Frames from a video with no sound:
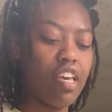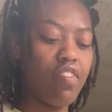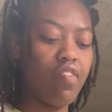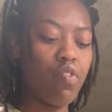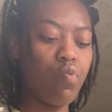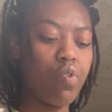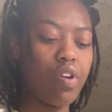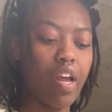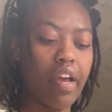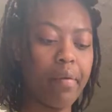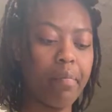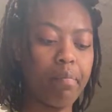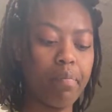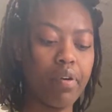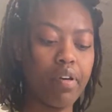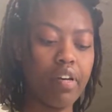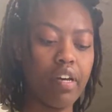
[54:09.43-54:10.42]
Even when I
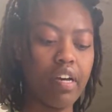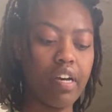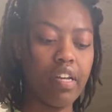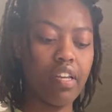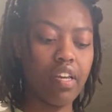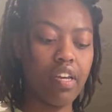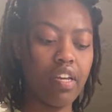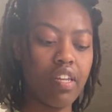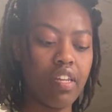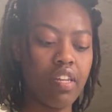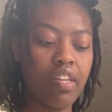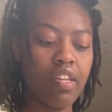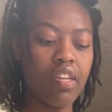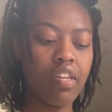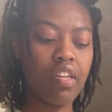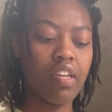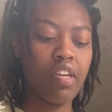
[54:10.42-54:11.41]
put onion,
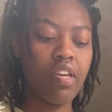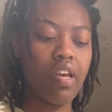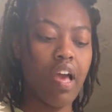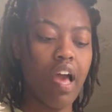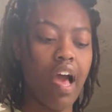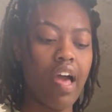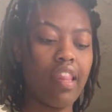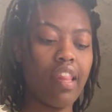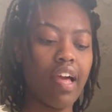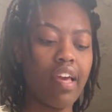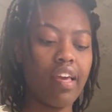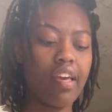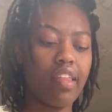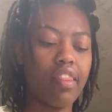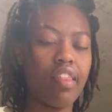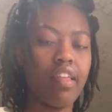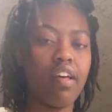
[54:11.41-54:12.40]
I like
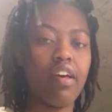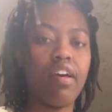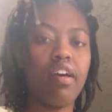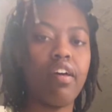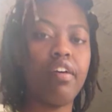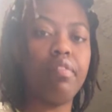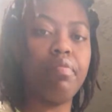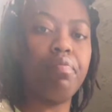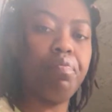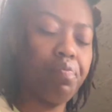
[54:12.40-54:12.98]
the